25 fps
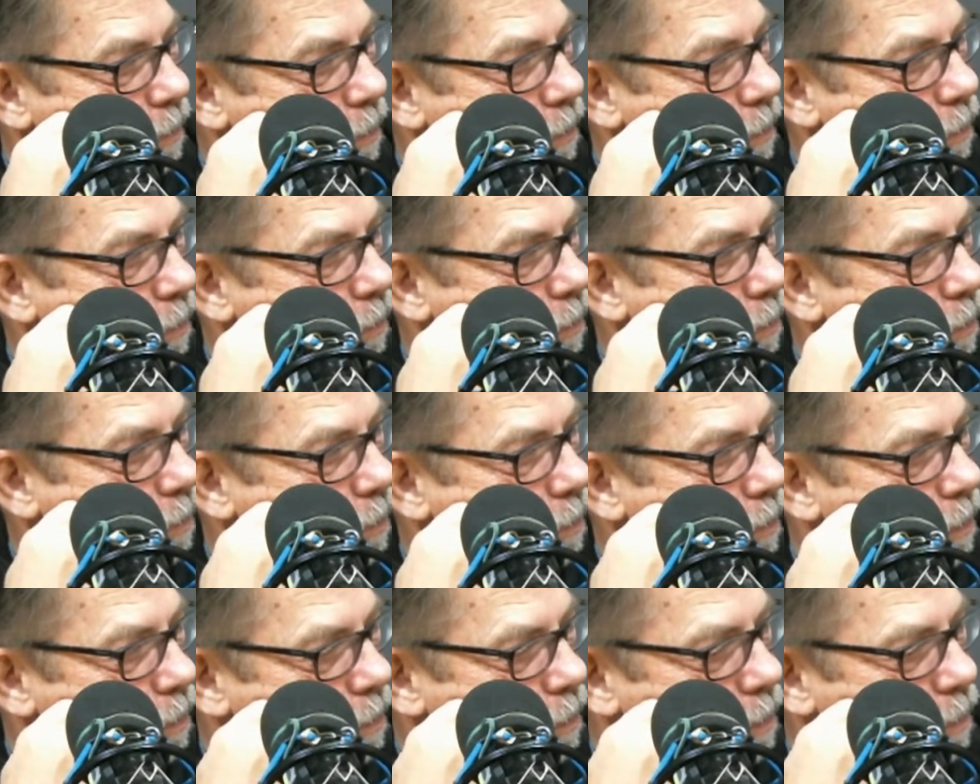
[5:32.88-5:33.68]

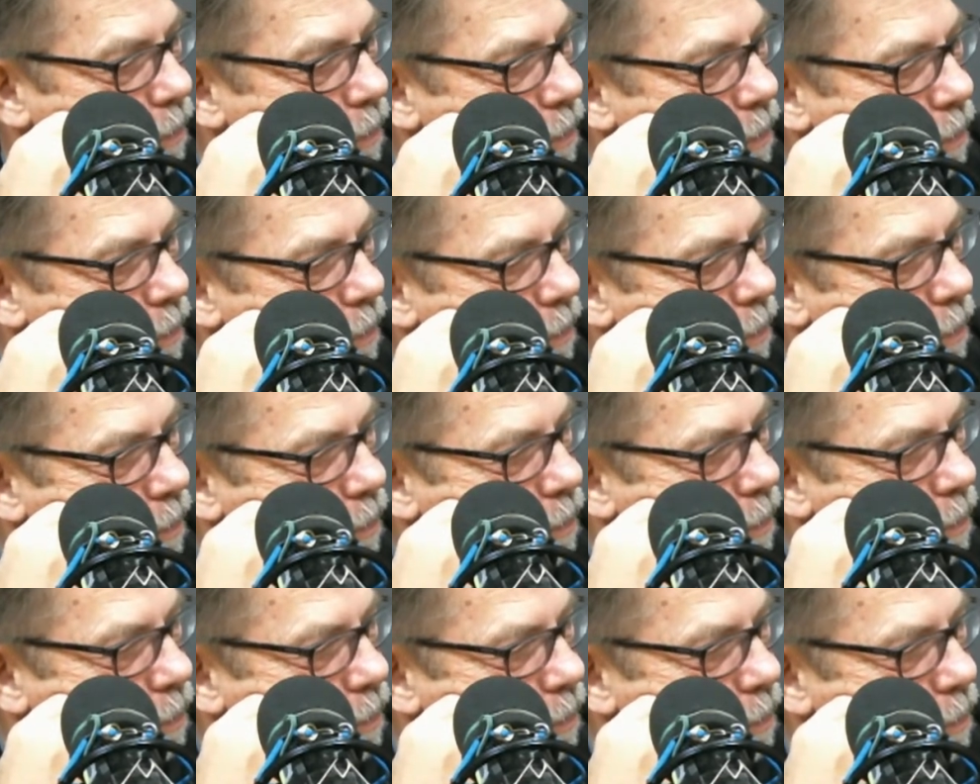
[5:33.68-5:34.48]

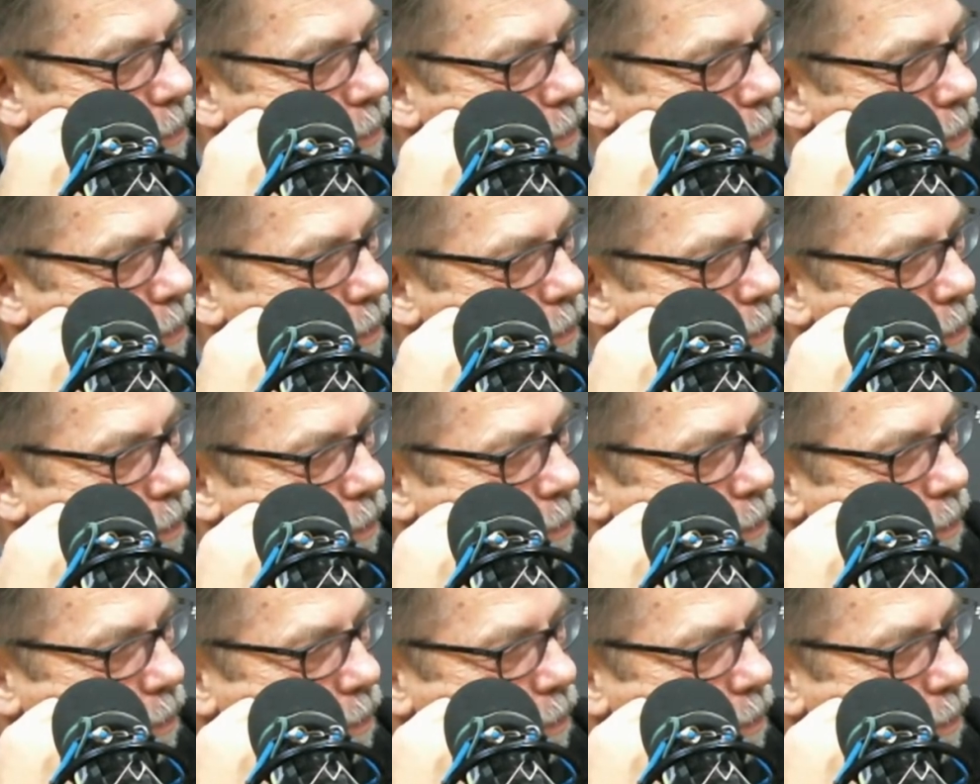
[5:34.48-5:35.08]
This person isn't speaking.